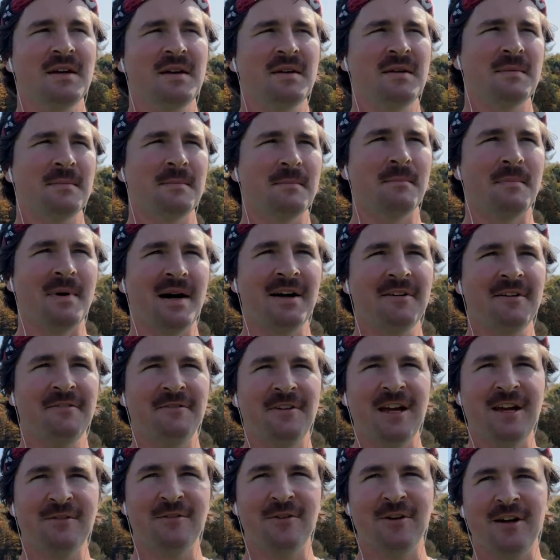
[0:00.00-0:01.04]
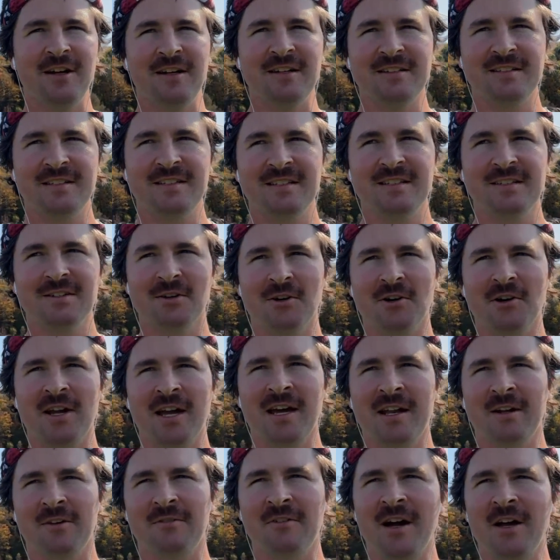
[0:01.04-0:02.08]
My favorite
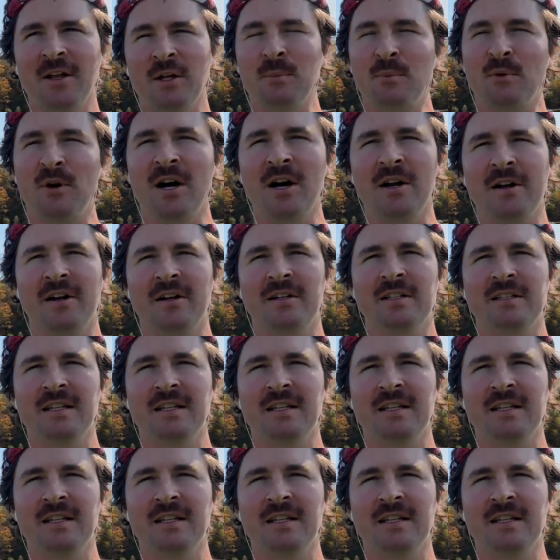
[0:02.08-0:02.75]
Organic Valley product